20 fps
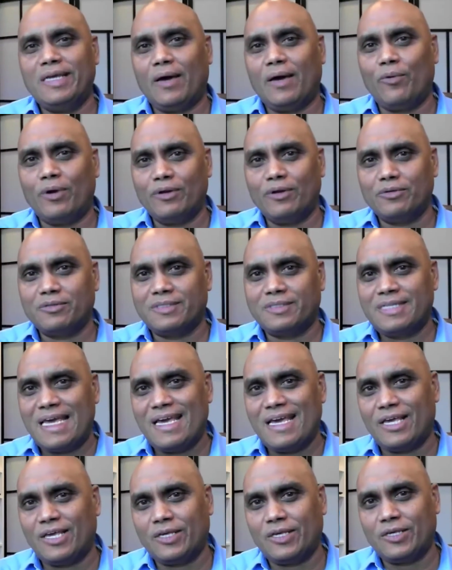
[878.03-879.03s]
I want to
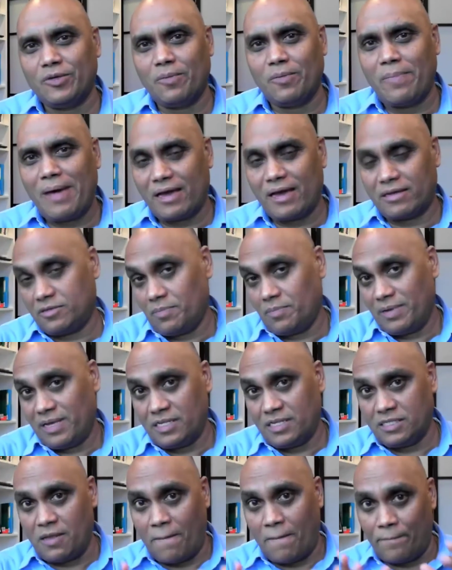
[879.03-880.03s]
take you back. So
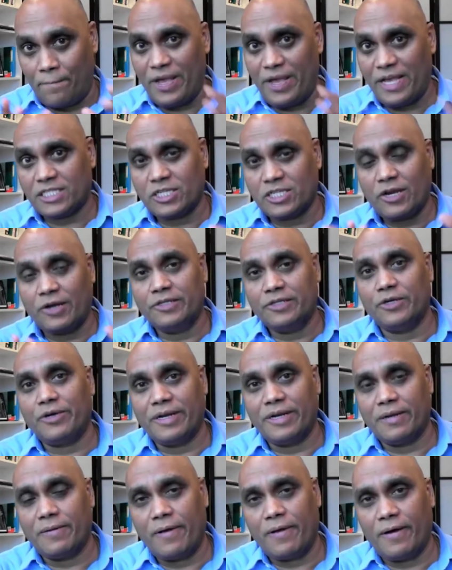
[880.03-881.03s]
because based on
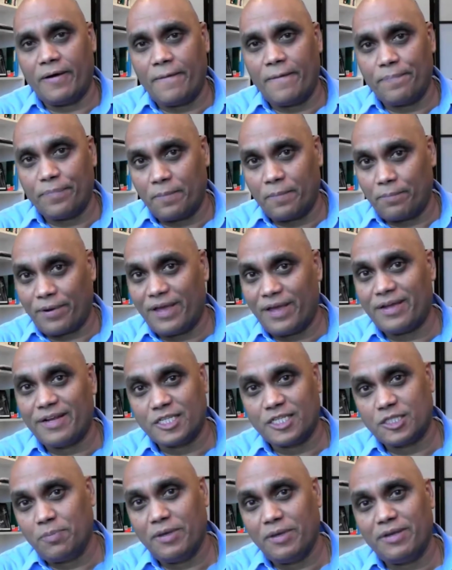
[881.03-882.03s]
your prior
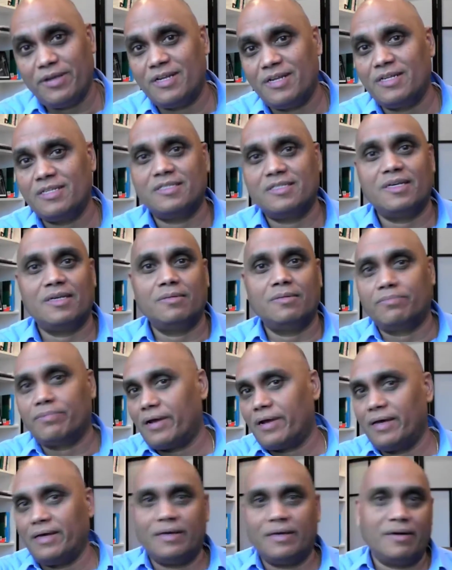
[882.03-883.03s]
experience and
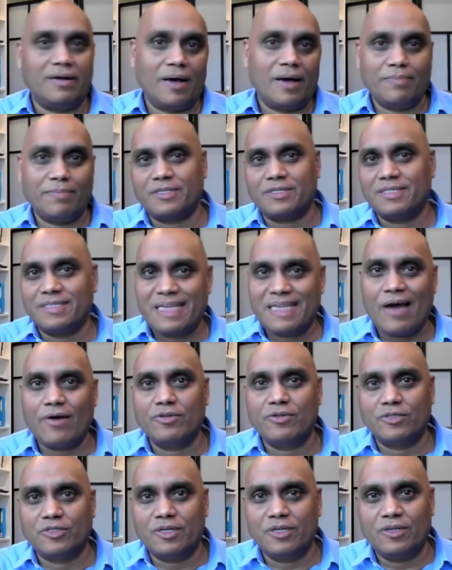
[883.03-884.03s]
prior ups and
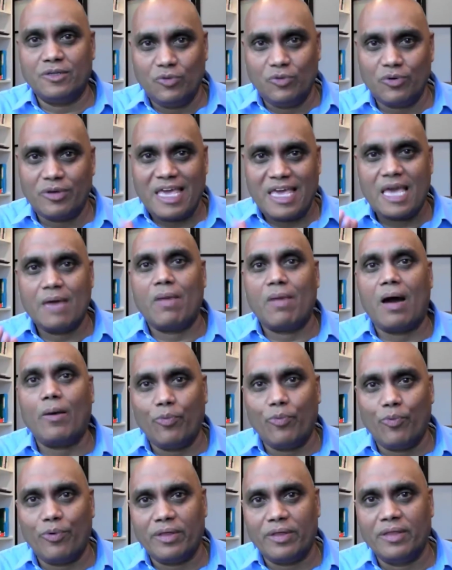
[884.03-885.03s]
downs, and you came
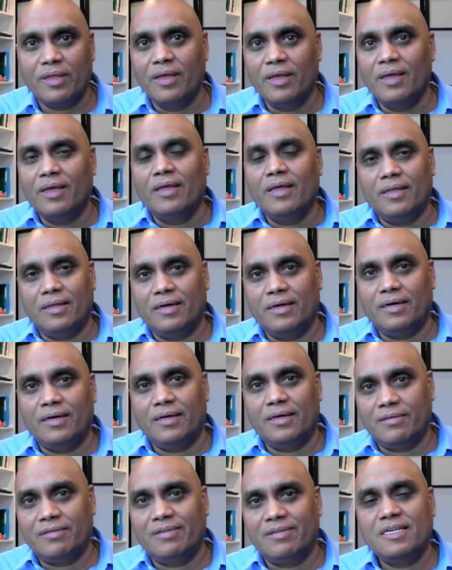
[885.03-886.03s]
up with
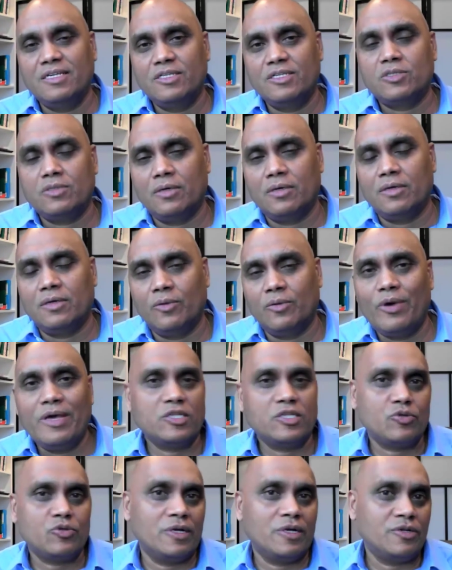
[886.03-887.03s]
things, the
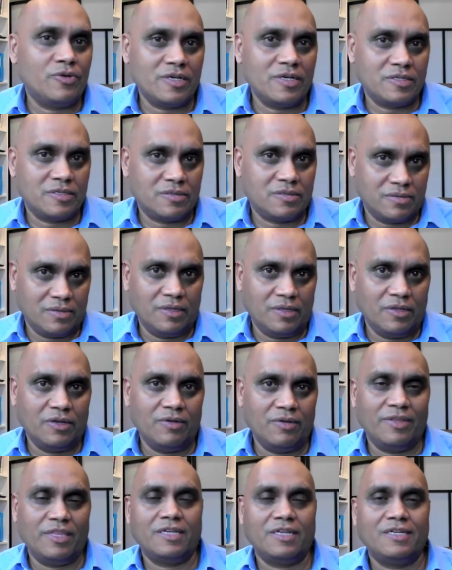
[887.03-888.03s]
ways to address
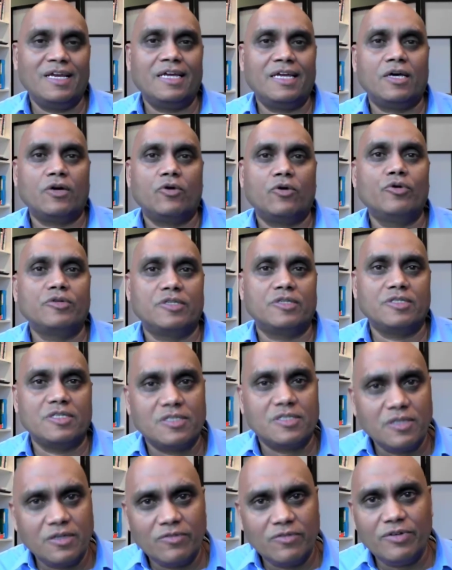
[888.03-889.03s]
whether data coach as a
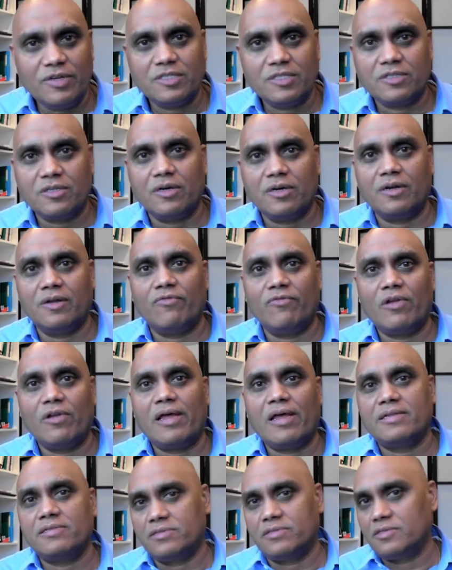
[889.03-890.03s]
service or a
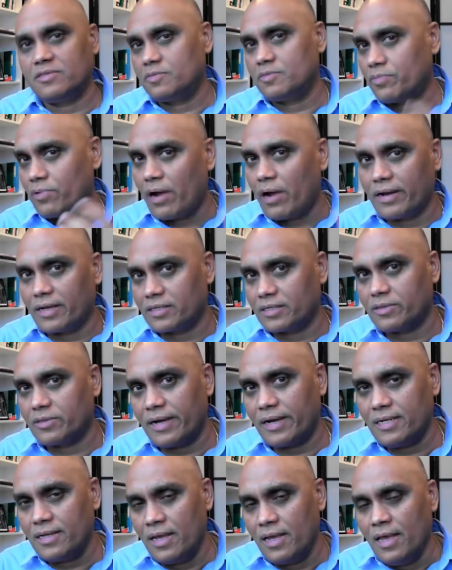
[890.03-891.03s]
Volances products,
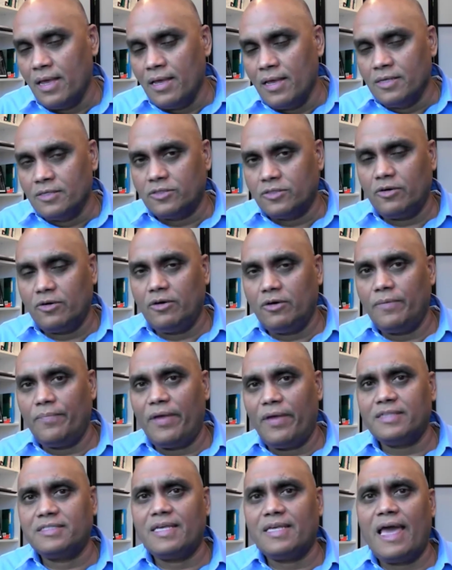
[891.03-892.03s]
right? So
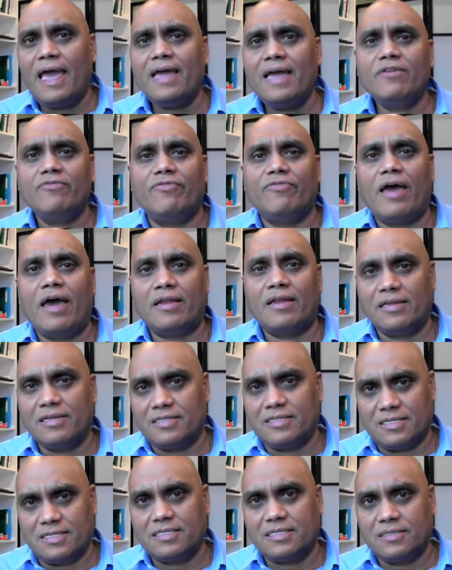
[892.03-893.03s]
as the head of
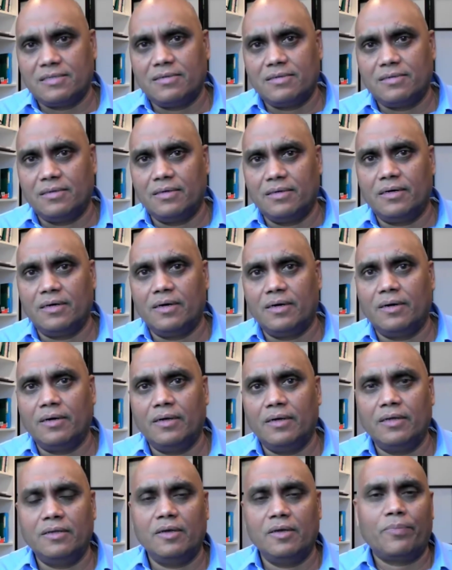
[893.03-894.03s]
analytics
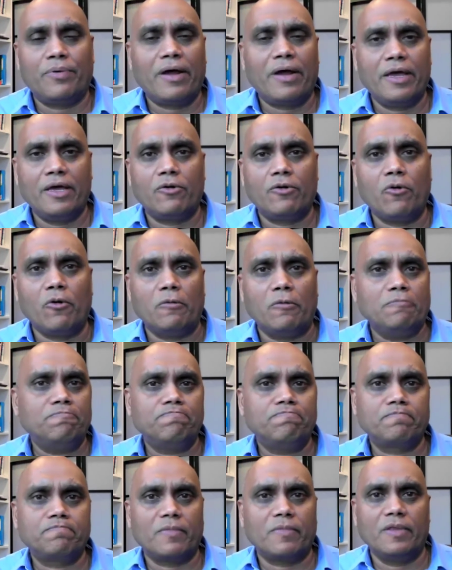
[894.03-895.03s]
in your prior role,
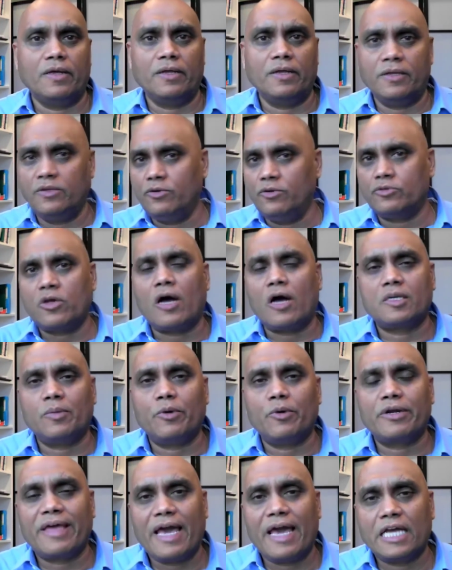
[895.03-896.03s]
and you talked
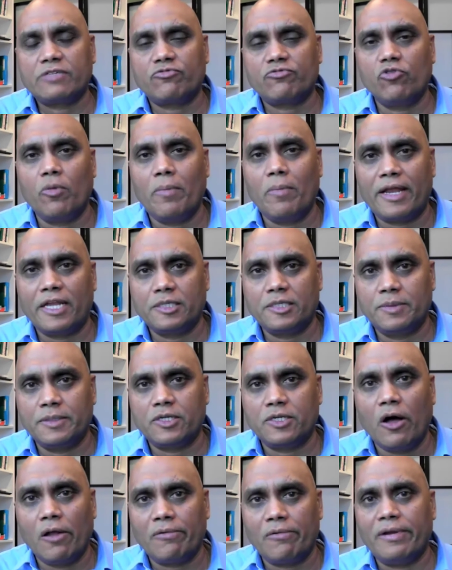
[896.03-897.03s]
about cash flow management
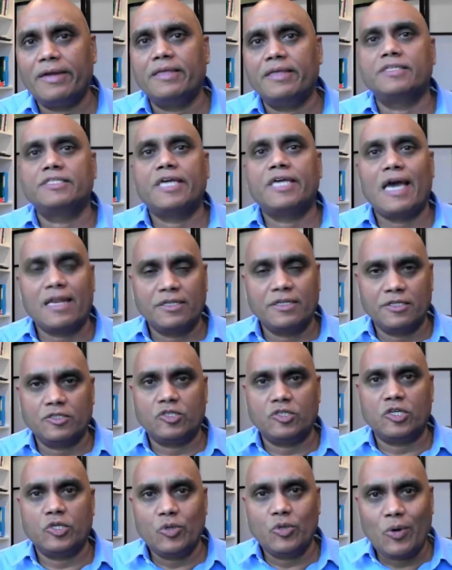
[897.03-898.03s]
already, the challenges
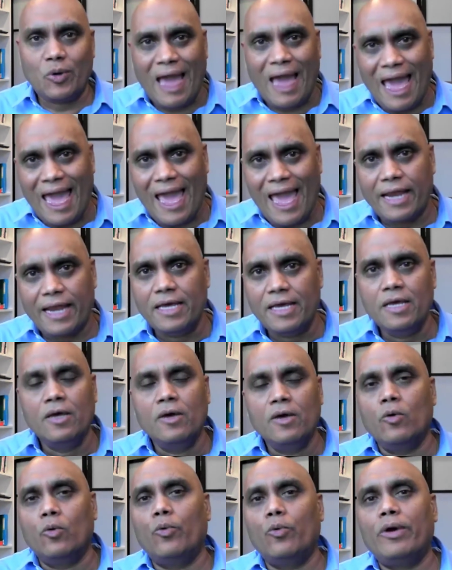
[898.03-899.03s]
that you had,
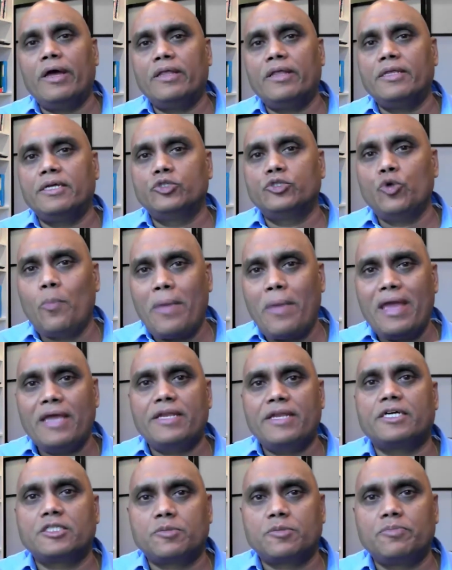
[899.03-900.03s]
where the domain
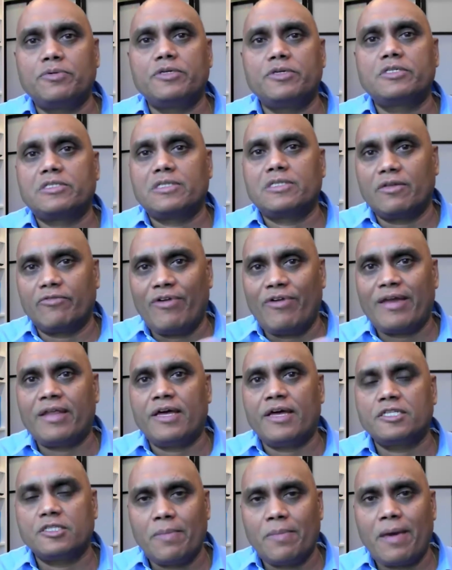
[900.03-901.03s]
experts, the finance